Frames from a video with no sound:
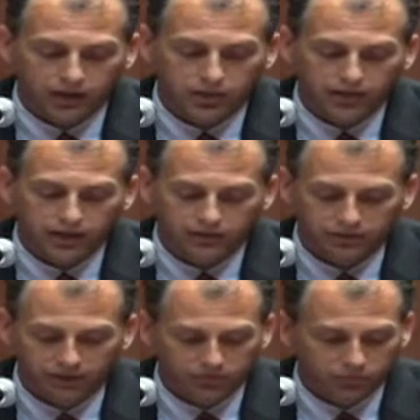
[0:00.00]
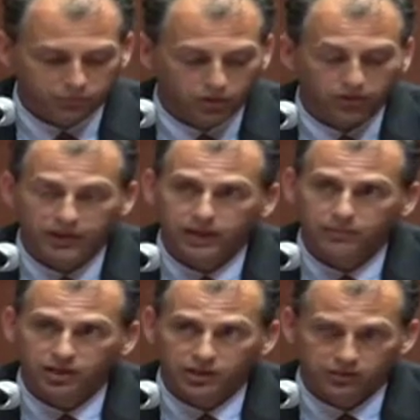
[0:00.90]
2011 report, Game
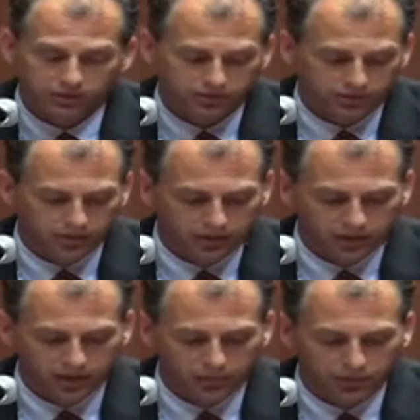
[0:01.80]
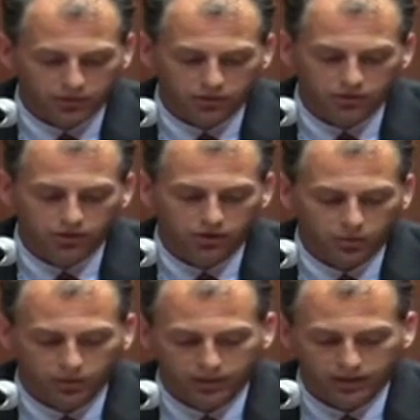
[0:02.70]
Changers, Air Pollution,
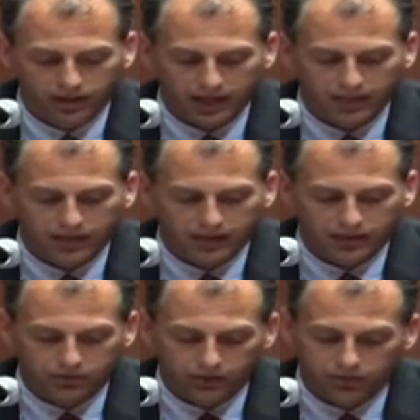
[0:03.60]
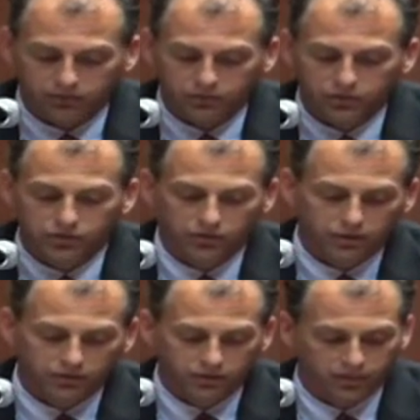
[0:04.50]
a Warming Climate, and the Troubled Future
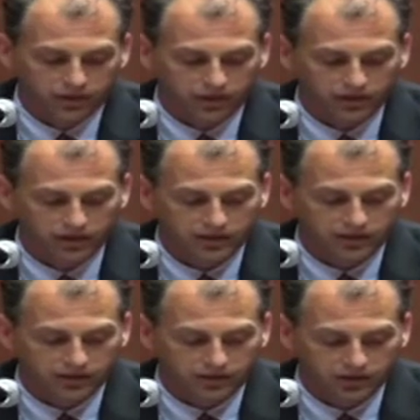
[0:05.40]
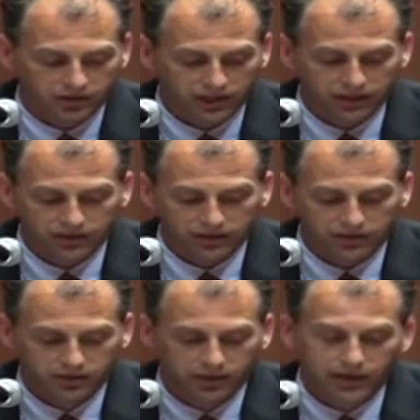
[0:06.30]
for America's Hunting and Fishing
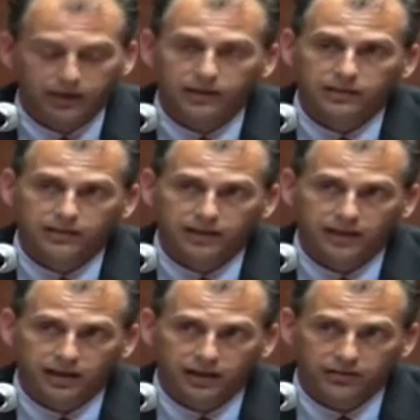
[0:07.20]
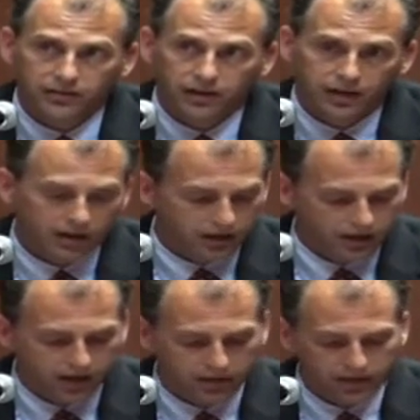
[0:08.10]
Heritage, details
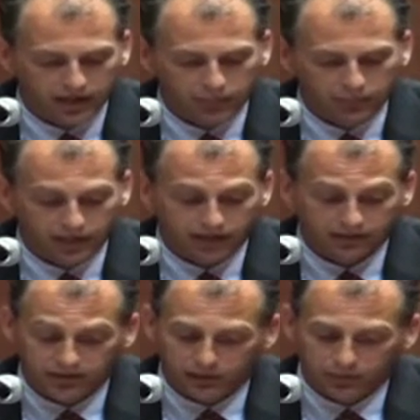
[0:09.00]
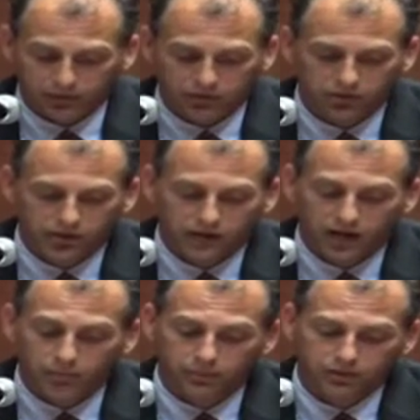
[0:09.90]
how toxic air pollution and
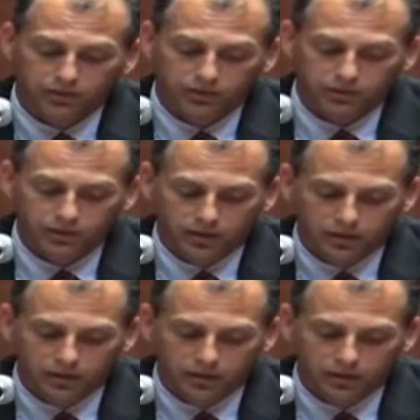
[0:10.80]
carbon pollution